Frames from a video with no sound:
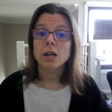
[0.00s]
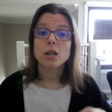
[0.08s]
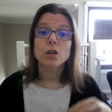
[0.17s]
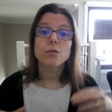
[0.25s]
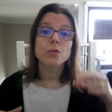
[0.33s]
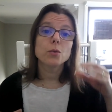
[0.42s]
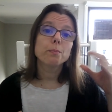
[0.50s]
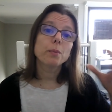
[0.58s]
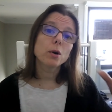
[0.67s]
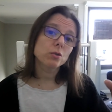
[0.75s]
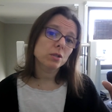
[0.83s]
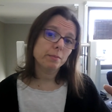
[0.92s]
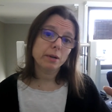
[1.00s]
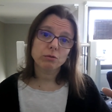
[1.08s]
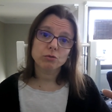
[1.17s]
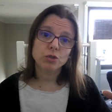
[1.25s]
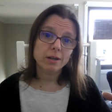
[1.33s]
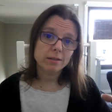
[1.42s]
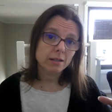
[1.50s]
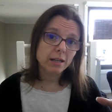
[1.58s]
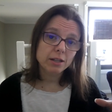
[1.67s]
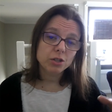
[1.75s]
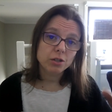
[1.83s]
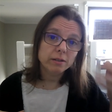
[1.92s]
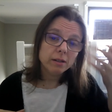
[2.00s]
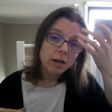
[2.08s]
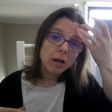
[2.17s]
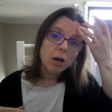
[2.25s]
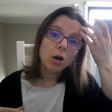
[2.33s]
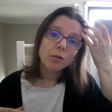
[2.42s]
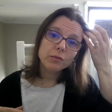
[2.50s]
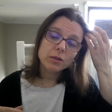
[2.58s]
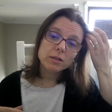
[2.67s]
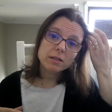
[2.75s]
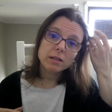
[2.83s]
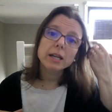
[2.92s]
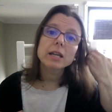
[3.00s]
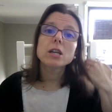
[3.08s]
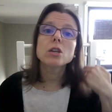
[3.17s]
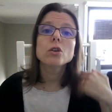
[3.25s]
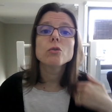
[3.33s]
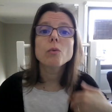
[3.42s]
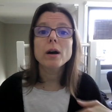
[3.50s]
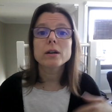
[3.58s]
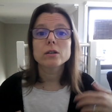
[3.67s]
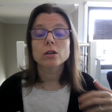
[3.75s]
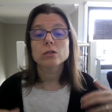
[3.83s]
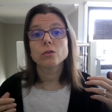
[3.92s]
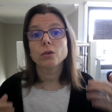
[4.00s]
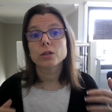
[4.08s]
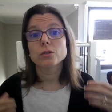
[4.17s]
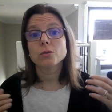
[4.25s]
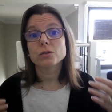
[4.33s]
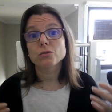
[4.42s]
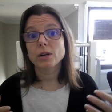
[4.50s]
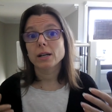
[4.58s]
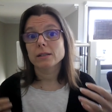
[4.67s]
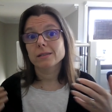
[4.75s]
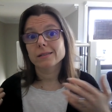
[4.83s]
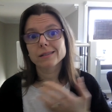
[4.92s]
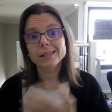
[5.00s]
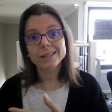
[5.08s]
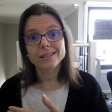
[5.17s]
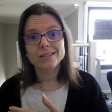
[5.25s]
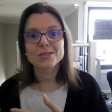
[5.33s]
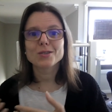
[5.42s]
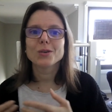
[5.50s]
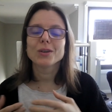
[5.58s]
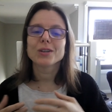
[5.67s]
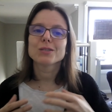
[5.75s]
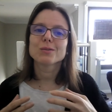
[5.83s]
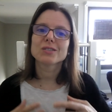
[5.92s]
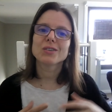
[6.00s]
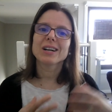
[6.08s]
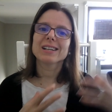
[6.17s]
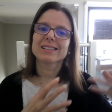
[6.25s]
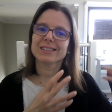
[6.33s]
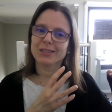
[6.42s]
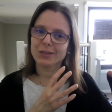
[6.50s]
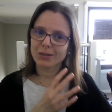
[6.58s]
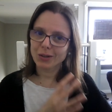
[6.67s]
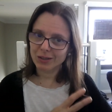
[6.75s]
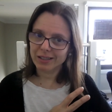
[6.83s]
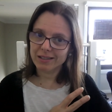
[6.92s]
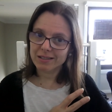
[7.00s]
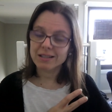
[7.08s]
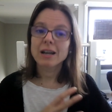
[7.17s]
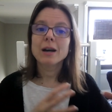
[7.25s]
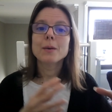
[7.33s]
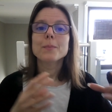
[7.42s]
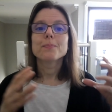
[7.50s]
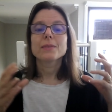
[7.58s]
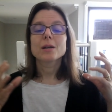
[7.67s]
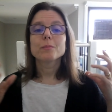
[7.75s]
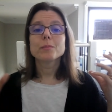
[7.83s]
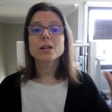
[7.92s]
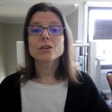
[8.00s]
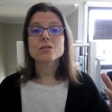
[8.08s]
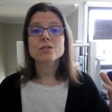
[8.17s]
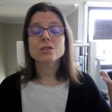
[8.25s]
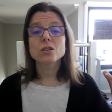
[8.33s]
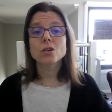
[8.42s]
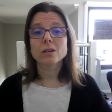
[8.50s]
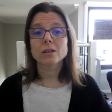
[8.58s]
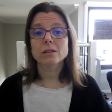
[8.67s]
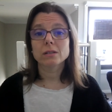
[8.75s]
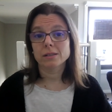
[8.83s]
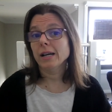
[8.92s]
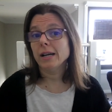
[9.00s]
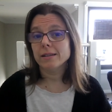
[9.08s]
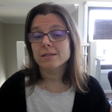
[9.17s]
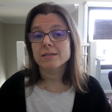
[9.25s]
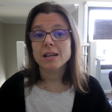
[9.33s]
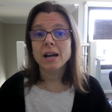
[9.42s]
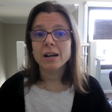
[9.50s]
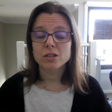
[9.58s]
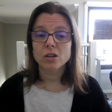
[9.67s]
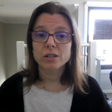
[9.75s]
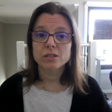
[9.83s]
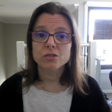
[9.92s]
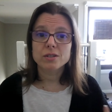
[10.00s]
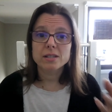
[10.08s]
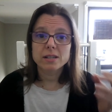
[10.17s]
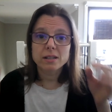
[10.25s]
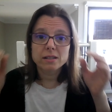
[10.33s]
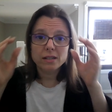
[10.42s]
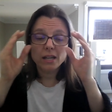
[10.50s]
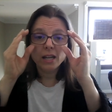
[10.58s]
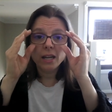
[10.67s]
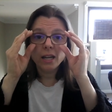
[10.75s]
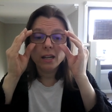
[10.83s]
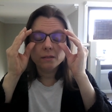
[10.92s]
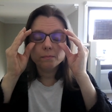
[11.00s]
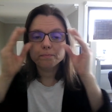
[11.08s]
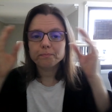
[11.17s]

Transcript: If you post about translation, obviously you are not going to attract clients, you're going to attract colleagues, because your clients are not interested in